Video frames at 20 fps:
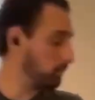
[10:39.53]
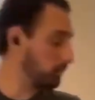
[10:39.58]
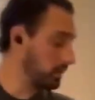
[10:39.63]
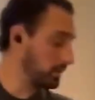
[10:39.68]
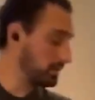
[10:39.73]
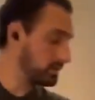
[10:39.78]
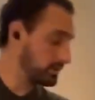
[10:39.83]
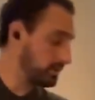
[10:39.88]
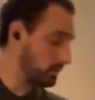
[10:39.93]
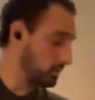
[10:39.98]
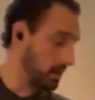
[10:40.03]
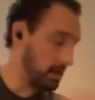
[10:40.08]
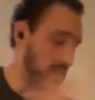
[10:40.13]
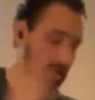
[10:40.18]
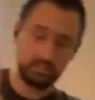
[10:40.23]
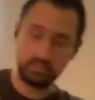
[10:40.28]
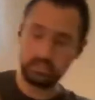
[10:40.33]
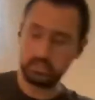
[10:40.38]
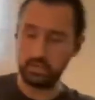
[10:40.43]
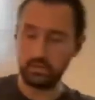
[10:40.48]
Word to the
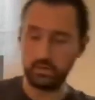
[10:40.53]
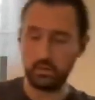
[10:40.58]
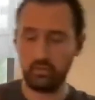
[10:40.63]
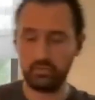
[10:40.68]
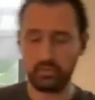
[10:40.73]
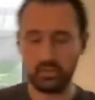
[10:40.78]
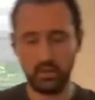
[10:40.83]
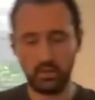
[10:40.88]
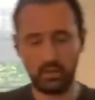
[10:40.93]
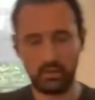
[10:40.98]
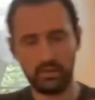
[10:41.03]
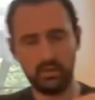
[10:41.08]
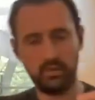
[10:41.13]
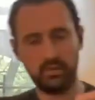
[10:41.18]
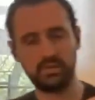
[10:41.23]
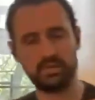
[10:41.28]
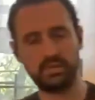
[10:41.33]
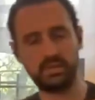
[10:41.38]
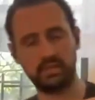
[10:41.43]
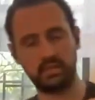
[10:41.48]
wise, I know everybody already
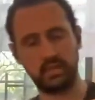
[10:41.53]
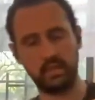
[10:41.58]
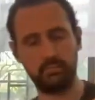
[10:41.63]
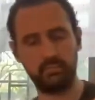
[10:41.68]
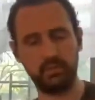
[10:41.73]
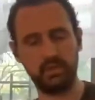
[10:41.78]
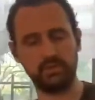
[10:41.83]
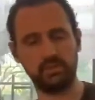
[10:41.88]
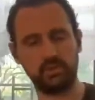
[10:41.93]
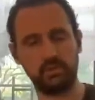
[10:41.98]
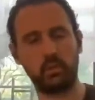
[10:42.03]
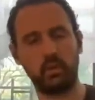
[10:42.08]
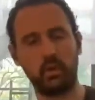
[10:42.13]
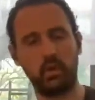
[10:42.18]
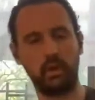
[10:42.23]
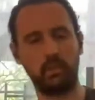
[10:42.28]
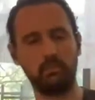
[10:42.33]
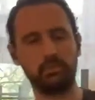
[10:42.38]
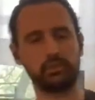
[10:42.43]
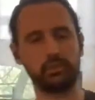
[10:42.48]
knows this, again, preaching the
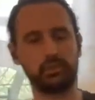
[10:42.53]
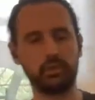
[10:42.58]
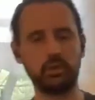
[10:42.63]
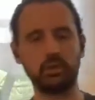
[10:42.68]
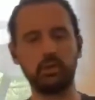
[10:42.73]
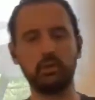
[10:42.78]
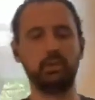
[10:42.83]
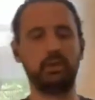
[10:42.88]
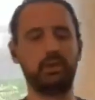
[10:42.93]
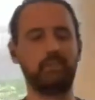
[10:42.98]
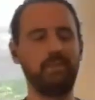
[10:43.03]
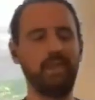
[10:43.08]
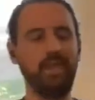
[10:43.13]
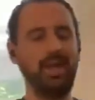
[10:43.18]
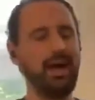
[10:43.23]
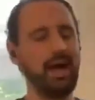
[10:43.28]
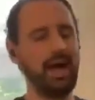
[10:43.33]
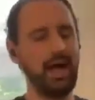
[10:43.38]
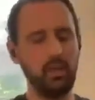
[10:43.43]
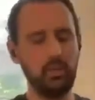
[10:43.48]
choir, I'm sure,
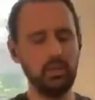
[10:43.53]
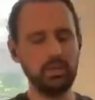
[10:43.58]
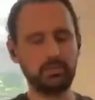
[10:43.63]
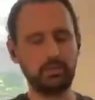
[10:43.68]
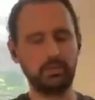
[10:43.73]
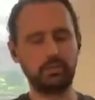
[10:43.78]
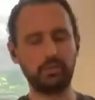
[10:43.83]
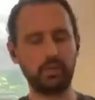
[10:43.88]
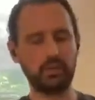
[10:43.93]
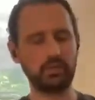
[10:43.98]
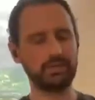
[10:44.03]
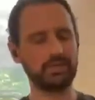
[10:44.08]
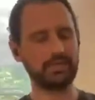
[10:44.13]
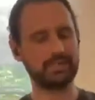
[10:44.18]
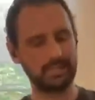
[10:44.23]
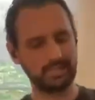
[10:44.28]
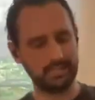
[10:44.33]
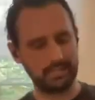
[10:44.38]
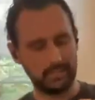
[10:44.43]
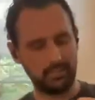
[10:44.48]
but I always prefer to
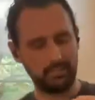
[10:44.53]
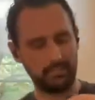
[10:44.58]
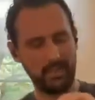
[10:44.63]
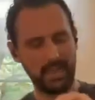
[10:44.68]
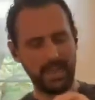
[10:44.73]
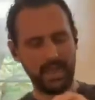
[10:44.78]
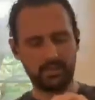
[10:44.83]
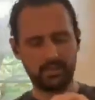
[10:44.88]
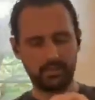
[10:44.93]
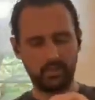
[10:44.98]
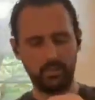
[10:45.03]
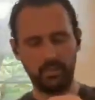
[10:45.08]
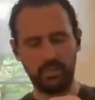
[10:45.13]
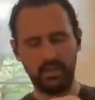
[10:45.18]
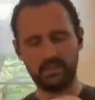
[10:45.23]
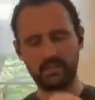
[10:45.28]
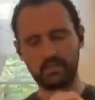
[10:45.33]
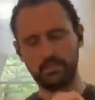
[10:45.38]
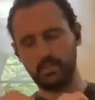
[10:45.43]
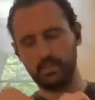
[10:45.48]
snip bags open
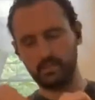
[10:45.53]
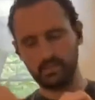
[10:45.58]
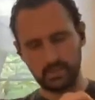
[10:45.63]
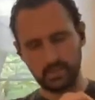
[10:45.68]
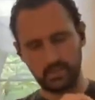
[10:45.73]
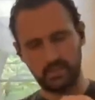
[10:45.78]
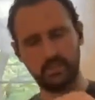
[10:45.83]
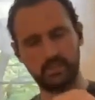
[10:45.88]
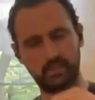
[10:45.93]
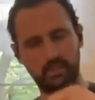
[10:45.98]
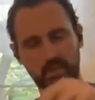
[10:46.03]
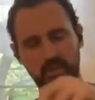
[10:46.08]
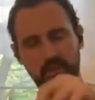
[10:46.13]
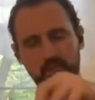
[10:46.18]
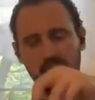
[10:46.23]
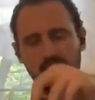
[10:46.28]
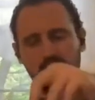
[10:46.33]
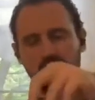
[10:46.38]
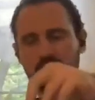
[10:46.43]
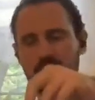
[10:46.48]
as opposed to unzipping
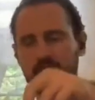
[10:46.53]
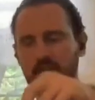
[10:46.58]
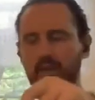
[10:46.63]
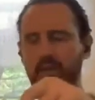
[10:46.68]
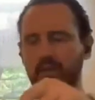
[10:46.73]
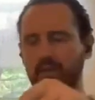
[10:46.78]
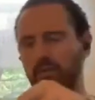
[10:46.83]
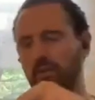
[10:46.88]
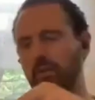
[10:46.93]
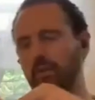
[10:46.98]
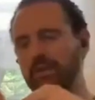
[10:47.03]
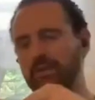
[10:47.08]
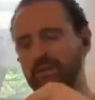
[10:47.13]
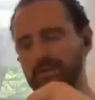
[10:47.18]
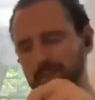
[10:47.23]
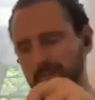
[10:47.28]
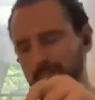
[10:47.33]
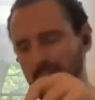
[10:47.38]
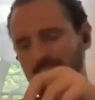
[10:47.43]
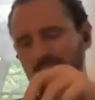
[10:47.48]
them, because if you
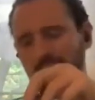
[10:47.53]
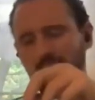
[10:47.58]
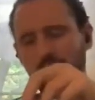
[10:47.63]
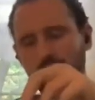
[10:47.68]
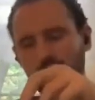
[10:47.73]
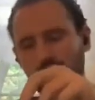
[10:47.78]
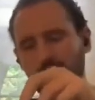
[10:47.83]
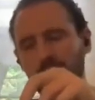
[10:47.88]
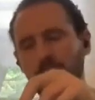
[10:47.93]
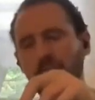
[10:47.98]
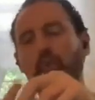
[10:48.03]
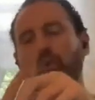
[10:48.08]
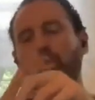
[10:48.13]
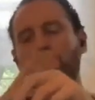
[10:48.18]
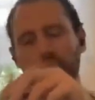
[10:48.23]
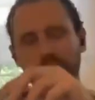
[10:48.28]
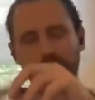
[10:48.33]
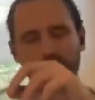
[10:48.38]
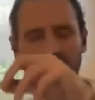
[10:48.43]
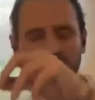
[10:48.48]
unzip it and you try to
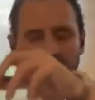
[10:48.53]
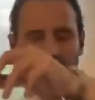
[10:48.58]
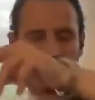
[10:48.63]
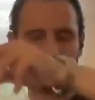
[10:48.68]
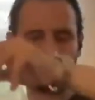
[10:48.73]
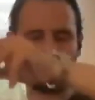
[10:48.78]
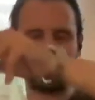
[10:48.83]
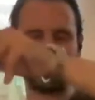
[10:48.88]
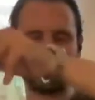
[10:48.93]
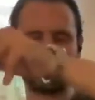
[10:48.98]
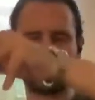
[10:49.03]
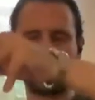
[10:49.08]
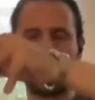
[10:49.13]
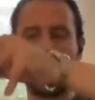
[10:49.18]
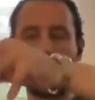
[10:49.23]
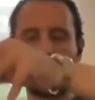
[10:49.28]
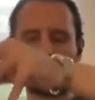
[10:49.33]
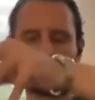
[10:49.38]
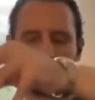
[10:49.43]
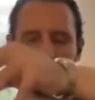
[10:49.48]
pour through it, it usually gets
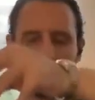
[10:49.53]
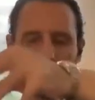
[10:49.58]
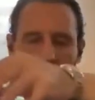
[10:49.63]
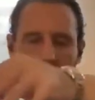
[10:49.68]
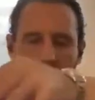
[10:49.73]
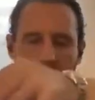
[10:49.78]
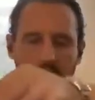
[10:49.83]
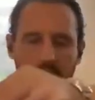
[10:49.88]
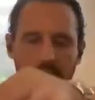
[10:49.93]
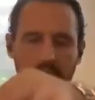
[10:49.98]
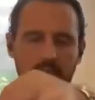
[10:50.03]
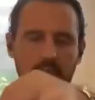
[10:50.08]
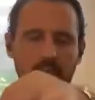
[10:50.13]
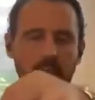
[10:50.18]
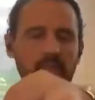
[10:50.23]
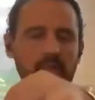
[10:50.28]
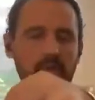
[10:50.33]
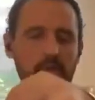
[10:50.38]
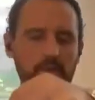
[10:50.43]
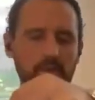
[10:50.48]
caught.
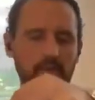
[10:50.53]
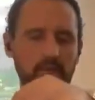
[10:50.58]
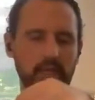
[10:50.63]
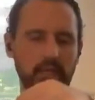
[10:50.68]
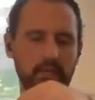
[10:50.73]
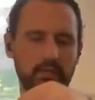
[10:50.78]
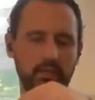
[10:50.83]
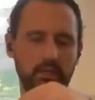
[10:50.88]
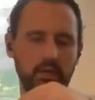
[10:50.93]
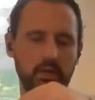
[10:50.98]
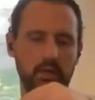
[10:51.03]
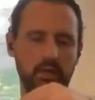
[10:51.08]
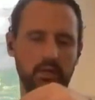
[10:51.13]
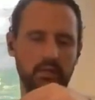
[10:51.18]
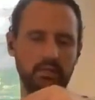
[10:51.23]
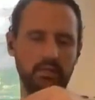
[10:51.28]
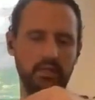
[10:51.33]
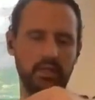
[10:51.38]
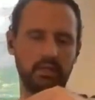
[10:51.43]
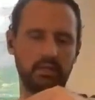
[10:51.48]
Something usually gets caught.
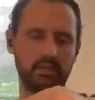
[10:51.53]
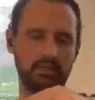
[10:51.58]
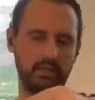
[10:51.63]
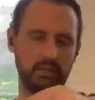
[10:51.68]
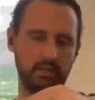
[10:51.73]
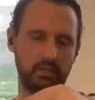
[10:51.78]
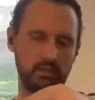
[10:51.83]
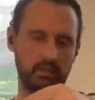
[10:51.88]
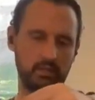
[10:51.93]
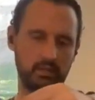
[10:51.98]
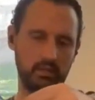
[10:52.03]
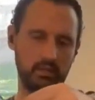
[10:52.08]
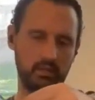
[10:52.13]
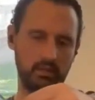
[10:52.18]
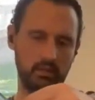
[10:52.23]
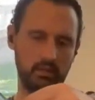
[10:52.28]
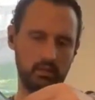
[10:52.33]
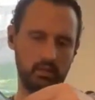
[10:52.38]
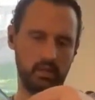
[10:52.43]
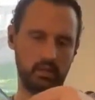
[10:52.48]
It's not as
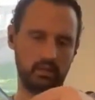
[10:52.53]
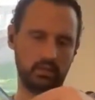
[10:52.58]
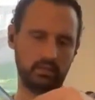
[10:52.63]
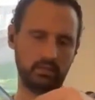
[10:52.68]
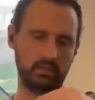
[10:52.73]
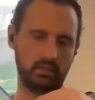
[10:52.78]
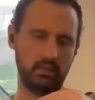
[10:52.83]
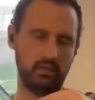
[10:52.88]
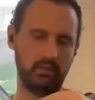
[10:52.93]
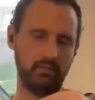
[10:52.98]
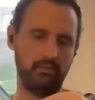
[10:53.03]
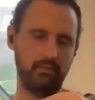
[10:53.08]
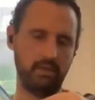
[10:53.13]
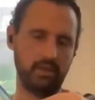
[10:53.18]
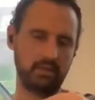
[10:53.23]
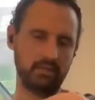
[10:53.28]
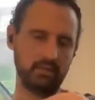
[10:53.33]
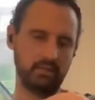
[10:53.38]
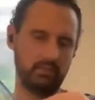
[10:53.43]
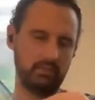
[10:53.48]

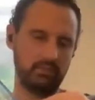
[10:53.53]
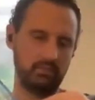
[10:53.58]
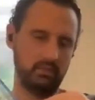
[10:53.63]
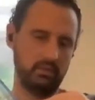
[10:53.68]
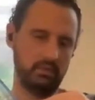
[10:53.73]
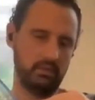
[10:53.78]
effective.